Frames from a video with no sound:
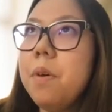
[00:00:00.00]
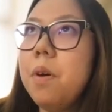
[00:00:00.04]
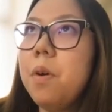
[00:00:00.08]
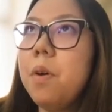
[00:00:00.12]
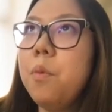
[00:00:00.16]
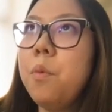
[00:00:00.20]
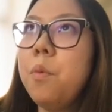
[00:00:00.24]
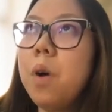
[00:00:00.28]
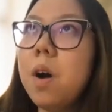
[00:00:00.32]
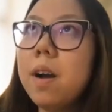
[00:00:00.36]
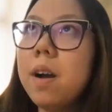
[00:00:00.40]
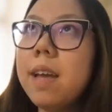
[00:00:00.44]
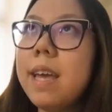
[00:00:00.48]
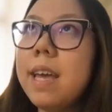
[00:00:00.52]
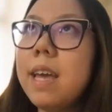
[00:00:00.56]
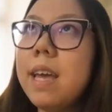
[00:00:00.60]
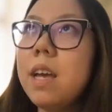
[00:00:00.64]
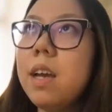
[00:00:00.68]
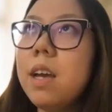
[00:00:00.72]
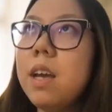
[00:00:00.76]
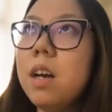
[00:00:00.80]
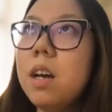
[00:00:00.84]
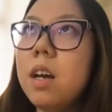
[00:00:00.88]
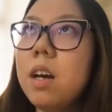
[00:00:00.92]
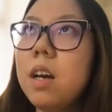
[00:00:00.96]

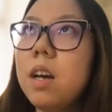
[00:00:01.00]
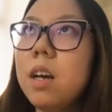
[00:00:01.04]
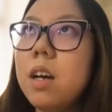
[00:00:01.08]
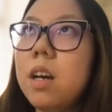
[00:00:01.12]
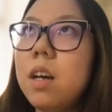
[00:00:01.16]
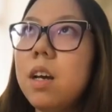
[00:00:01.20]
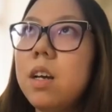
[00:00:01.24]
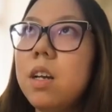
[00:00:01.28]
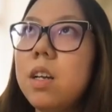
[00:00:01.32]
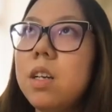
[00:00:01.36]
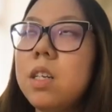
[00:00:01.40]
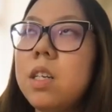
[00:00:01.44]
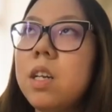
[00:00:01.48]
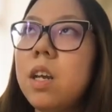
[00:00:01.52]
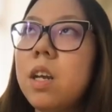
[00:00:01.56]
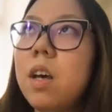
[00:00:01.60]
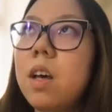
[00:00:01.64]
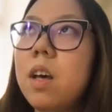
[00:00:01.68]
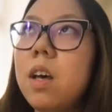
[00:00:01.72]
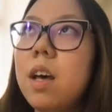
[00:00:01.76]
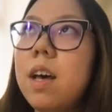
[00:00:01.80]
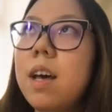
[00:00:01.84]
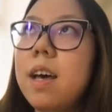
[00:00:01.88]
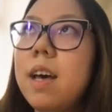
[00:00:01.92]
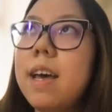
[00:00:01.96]
working to
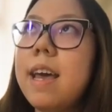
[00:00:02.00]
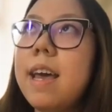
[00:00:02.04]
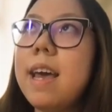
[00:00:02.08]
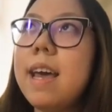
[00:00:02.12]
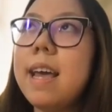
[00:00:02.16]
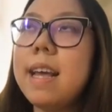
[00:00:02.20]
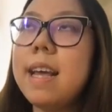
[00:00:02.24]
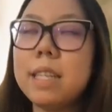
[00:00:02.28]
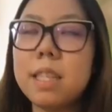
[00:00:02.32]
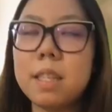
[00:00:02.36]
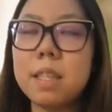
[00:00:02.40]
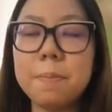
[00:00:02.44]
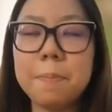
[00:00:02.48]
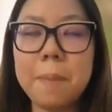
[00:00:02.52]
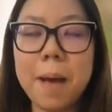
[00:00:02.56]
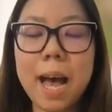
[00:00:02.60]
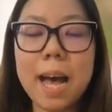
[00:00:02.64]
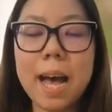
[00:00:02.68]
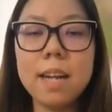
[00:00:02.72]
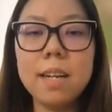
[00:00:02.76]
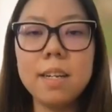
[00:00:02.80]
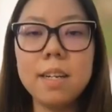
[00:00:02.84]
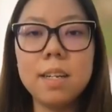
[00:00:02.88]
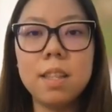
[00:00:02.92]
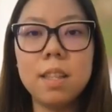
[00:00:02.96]

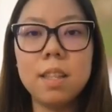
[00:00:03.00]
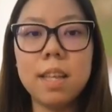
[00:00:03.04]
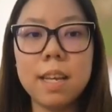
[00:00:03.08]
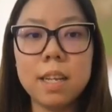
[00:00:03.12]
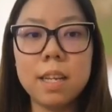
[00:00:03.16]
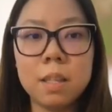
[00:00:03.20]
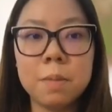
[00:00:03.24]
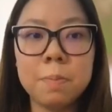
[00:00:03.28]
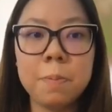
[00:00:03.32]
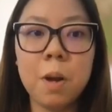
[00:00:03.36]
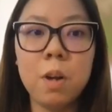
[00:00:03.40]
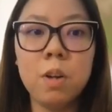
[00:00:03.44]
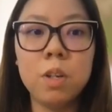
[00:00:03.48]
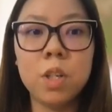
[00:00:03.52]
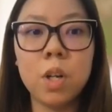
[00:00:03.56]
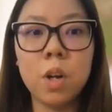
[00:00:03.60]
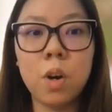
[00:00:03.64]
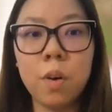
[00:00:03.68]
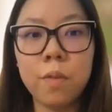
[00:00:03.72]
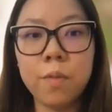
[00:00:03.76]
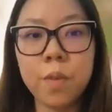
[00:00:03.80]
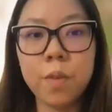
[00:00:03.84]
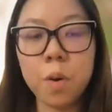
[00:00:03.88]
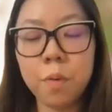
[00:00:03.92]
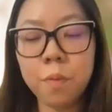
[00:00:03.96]
expand the exposure
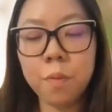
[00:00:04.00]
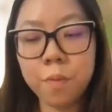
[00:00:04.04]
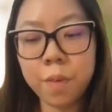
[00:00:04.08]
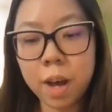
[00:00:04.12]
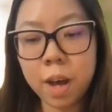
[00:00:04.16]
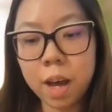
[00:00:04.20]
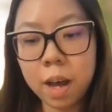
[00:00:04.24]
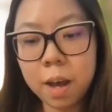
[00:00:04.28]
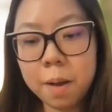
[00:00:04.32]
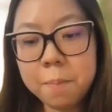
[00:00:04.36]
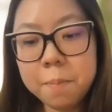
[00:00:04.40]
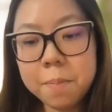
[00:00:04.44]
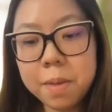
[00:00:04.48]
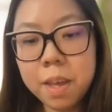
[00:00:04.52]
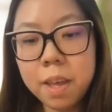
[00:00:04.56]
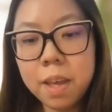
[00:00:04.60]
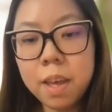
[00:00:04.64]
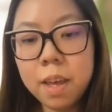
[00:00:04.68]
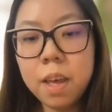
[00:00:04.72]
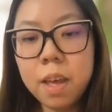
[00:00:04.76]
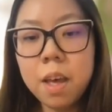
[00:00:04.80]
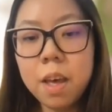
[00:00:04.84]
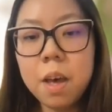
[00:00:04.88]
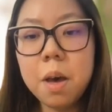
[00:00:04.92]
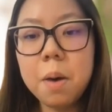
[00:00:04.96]
of your firm,
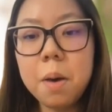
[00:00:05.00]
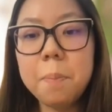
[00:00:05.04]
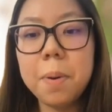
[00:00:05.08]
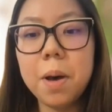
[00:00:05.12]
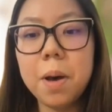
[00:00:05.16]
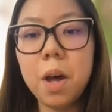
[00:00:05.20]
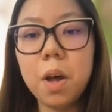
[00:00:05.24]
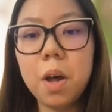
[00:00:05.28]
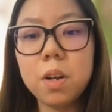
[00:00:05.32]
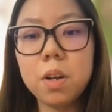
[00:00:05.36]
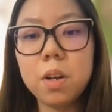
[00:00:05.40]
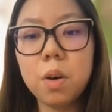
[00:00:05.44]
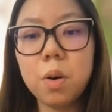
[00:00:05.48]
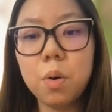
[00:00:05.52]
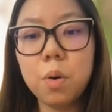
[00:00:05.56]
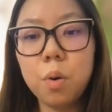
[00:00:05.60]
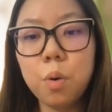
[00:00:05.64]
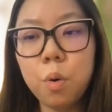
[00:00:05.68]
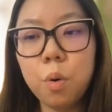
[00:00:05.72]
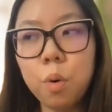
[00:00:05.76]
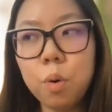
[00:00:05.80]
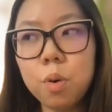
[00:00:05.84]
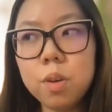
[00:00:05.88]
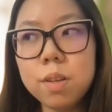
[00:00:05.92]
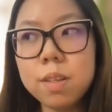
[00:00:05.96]
but
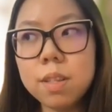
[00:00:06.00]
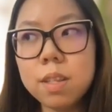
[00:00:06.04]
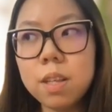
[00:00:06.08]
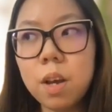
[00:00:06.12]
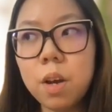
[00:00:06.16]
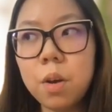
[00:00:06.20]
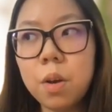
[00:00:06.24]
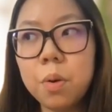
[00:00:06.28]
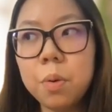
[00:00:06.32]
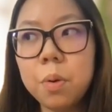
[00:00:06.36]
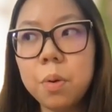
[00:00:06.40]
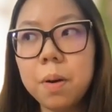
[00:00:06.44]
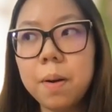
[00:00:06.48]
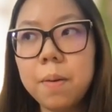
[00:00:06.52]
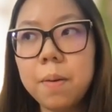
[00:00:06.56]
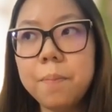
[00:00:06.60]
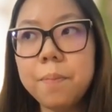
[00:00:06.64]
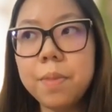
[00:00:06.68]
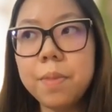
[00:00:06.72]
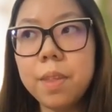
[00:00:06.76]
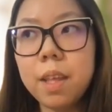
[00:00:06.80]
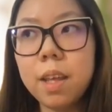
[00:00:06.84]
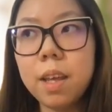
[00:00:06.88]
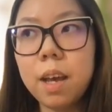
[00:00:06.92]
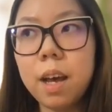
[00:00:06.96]
also
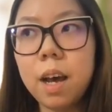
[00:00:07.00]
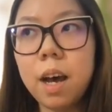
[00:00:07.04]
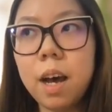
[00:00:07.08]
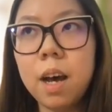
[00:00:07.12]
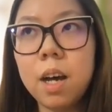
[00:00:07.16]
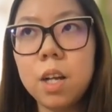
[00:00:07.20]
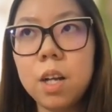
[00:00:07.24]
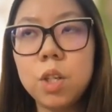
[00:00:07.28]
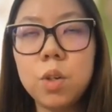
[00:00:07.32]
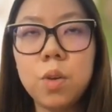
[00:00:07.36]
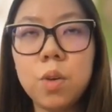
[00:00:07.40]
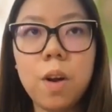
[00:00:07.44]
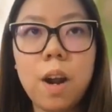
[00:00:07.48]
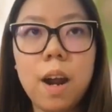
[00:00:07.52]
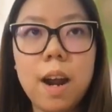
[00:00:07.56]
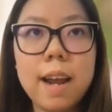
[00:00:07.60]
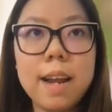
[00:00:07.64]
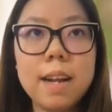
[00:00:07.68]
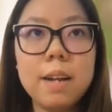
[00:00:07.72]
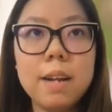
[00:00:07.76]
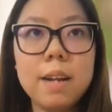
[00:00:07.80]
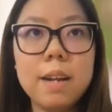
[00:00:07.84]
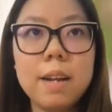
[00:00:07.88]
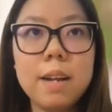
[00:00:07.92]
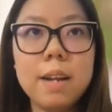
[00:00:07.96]
try
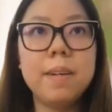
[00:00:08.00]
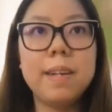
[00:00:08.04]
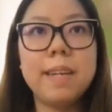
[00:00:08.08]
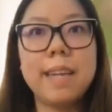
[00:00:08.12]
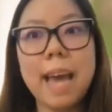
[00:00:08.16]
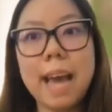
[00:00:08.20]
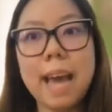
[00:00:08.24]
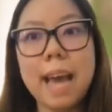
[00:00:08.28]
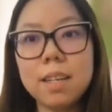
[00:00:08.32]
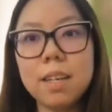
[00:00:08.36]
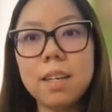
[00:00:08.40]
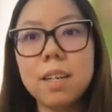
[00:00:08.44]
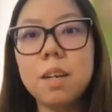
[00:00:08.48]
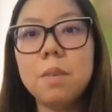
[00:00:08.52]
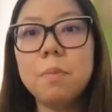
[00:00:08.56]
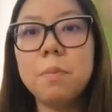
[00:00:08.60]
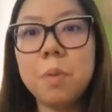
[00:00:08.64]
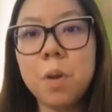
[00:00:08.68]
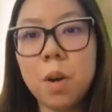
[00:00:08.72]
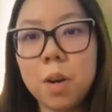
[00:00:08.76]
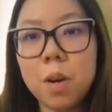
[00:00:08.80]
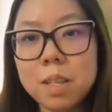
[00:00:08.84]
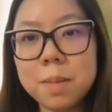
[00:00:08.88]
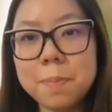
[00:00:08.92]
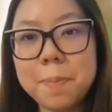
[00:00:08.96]
and get
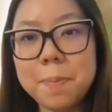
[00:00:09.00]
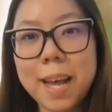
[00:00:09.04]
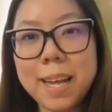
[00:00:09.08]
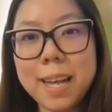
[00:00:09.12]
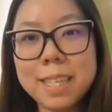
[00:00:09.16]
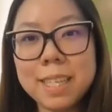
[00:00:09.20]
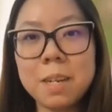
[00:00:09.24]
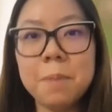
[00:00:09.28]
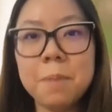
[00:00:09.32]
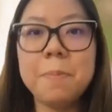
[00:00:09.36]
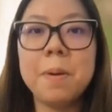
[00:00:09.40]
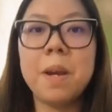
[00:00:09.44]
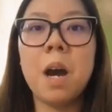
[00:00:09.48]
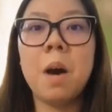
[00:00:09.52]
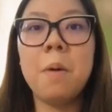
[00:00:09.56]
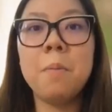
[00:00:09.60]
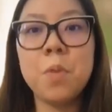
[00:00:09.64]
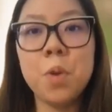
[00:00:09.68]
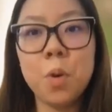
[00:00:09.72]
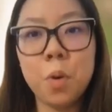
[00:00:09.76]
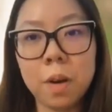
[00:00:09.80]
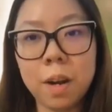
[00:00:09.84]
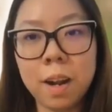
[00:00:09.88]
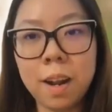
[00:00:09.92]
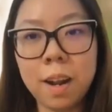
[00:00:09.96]
prospects to become
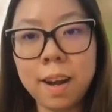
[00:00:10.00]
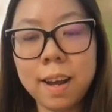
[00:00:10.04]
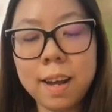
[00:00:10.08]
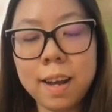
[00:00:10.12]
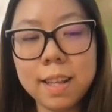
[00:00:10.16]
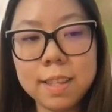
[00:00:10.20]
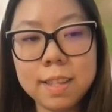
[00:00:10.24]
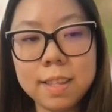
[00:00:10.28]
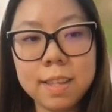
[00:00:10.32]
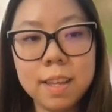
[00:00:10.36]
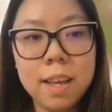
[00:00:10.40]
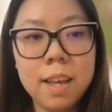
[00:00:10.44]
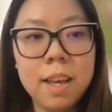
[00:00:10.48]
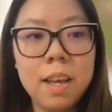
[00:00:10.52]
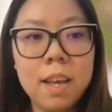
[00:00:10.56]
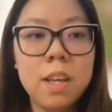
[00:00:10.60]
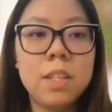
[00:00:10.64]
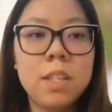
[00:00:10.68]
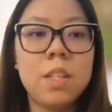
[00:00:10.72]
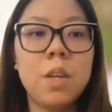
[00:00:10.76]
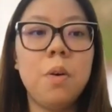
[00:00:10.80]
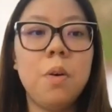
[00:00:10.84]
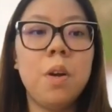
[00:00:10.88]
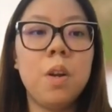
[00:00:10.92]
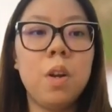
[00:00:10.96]
your clients.
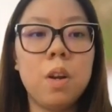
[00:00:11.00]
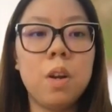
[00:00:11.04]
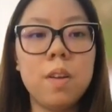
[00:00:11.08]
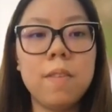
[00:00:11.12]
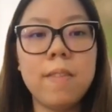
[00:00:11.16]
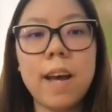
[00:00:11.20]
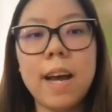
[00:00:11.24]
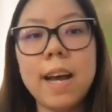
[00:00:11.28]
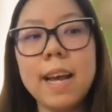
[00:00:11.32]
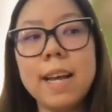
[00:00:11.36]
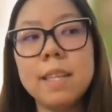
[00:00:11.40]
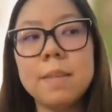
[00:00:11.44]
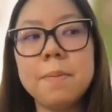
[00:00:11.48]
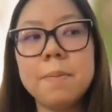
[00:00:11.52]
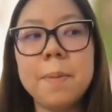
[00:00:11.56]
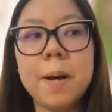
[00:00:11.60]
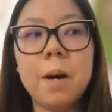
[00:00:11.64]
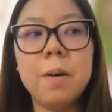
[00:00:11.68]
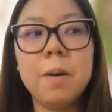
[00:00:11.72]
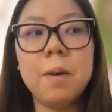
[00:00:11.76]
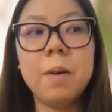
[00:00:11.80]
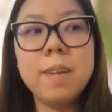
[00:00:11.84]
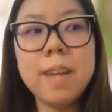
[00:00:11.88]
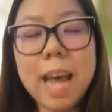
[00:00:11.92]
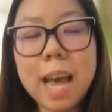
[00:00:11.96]
So a lot of that is
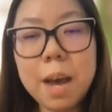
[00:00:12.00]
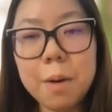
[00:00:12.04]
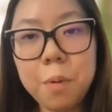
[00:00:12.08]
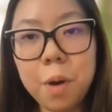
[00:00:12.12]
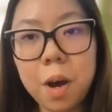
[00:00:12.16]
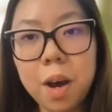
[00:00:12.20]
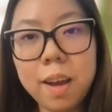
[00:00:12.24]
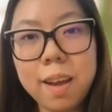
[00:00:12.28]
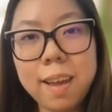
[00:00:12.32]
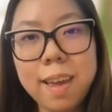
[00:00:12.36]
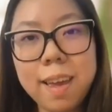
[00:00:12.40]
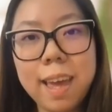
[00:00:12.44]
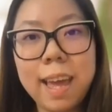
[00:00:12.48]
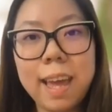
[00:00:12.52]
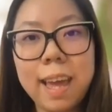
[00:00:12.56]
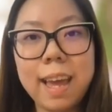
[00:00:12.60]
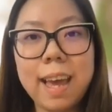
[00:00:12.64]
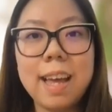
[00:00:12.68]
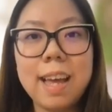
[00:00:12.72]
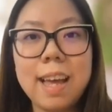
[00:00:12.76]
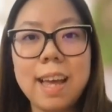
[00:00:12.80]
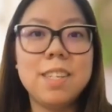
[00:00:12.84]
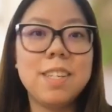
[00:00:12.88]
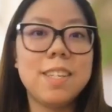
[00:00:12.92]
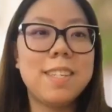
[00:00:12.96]
about networking
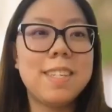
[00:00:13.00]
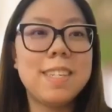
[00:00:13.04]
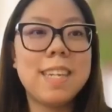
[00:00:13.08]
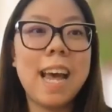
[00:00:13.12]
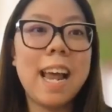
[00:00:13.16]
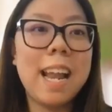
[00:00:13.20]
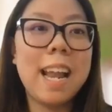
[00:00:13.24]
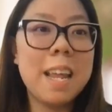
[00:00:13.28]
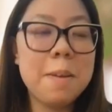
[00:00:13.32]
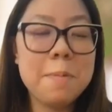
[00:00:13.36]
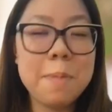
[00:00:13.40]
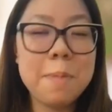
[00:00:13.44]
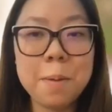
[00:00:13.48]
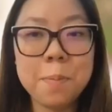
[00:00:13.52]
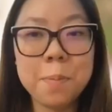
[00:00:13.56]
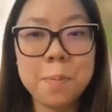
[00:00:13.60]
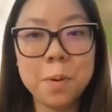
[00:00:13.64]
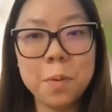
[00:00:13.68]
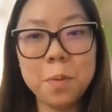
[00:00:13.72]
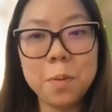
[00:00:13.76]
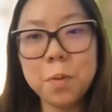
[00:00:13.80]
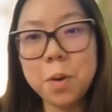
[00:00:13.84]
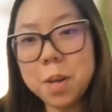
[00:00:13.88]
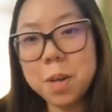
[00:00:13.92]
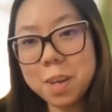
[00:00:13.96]
and just telling
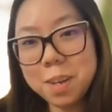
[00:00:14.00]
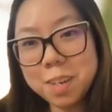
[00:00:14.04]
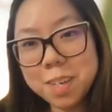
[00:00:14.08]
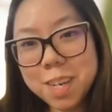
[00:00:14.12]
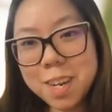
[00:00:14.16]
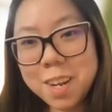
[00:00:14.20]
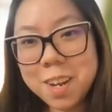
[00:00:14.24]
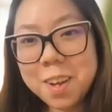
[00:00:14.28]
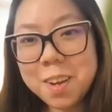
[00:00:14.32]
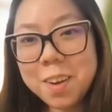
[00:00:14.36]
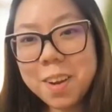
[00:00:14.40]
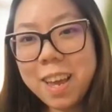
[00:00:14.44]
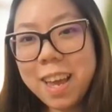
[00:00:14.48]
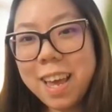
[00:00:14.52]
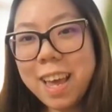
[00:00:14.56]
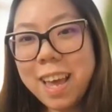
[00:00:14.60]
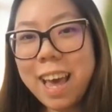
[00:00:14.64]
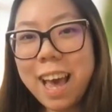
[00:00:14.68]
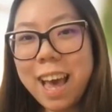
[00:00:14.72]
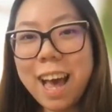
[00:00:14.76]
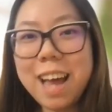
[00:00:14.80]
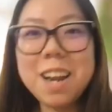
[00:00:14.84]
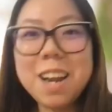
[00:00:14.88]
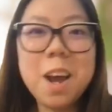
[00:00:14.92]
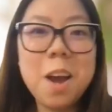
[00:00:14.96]
people what you do
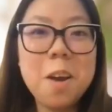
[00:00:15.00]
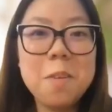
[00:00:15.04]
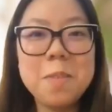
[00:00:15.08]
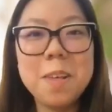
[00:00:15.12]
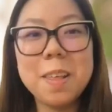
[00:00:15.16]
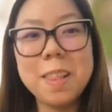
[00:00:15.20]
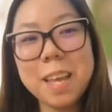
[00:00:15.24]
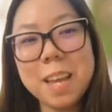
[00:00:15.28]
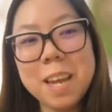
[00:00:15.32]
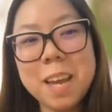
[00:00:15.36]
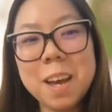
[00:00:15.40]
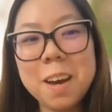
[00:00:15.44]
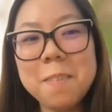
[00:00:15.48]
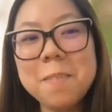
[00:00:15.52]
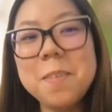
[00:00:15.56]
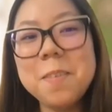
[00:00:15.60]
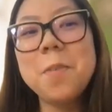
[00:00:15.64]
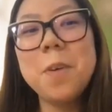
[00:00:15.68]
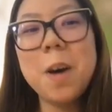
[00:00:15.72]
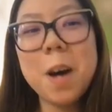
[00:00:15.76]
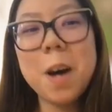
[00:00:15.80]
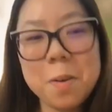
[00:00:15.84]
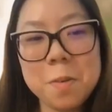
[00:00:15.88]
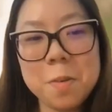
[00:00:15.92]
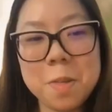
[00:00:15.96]
and hope that they come and
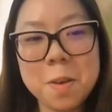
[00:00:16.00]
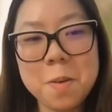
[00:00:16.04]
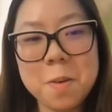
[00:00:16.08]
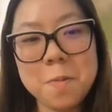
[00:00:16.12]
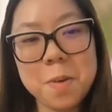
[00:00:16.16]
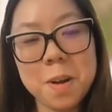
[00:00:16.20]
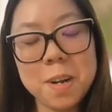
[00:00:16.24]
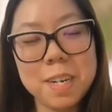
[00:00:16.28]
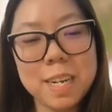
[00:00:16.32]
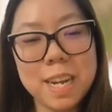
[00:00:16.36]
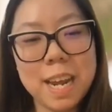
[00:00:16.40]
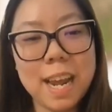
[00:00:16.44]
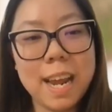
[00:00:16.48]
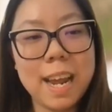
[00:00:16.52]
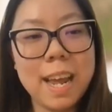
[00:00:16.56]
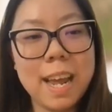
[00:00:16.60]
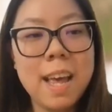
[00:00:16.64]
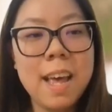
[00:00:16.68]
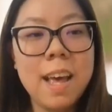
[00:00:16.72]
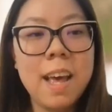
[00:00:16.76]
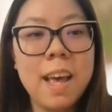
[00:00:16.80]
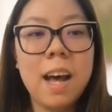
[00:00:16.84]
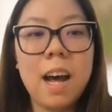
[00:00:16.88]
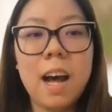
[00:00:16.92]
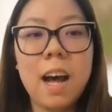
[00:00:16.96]
work with you one day.
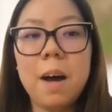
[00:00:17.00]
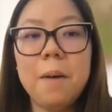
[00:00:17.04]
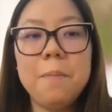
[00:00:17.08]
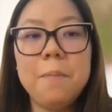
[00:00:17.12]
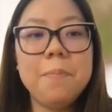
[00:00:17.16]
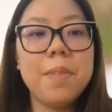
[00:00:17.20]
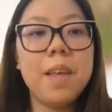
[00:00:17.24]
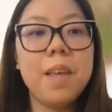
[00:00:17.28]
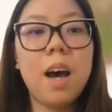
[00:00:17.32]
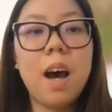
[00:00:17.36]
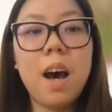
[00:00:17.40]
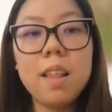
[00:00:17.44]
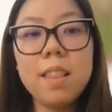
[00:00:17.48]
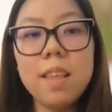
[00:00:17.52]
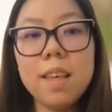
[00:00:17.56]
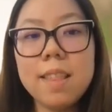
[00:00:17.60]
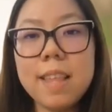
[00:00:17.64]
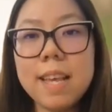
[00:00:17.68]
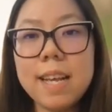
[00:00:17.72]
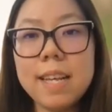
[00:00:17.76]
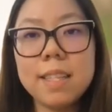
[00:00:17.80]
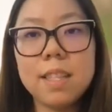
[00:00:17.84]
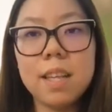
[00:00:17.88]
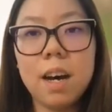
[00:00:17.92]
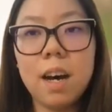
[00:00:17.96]
Other
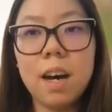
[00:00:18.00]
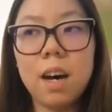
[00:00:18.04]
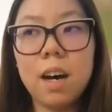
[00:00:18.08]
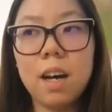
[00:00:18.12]
things